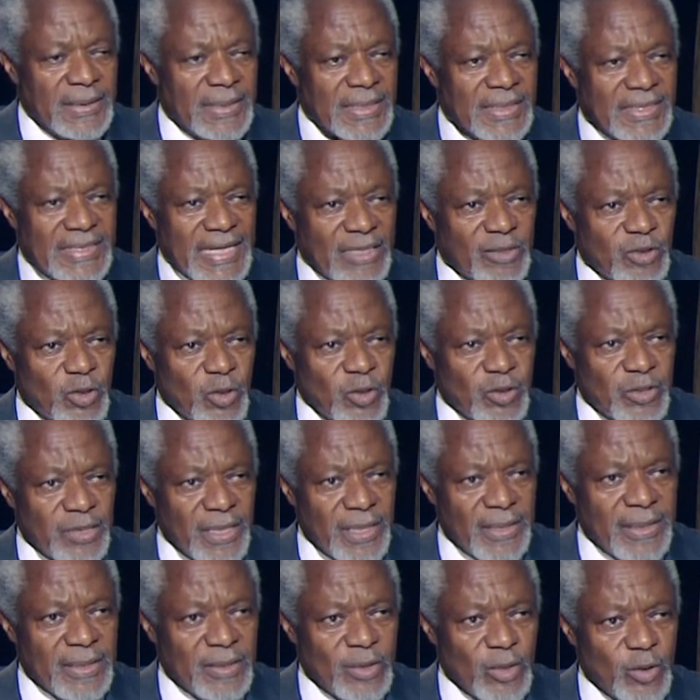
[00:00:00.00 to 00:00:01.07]

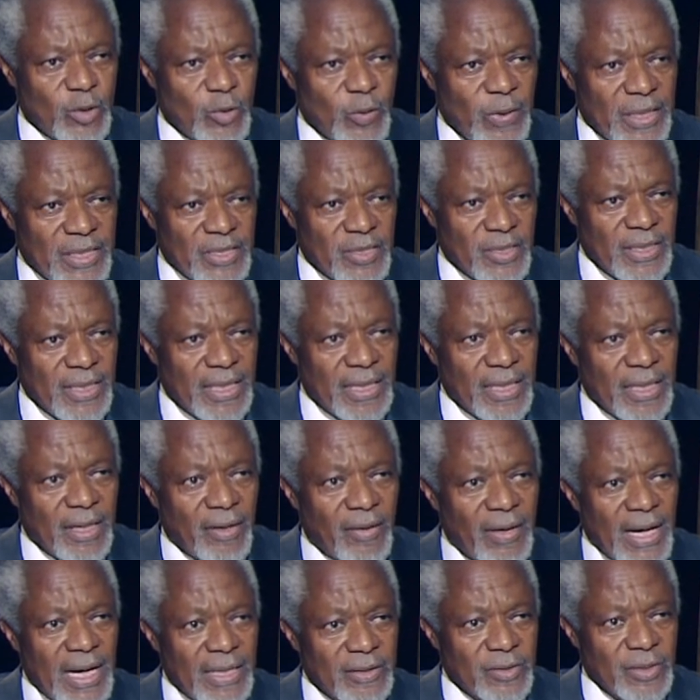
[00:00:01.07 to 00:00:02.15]
disassociate the situation in
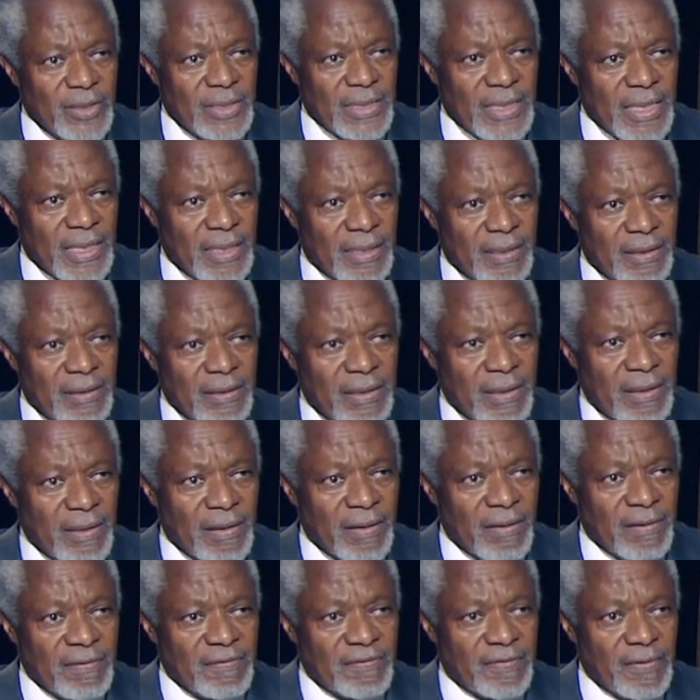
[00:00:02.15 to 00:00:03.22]
Iraq today
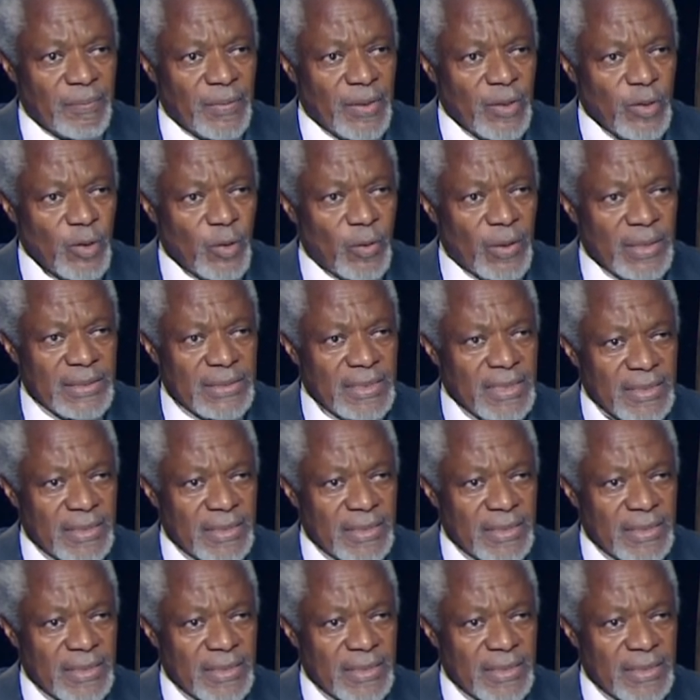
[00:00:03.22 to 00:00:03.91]
from the U.S.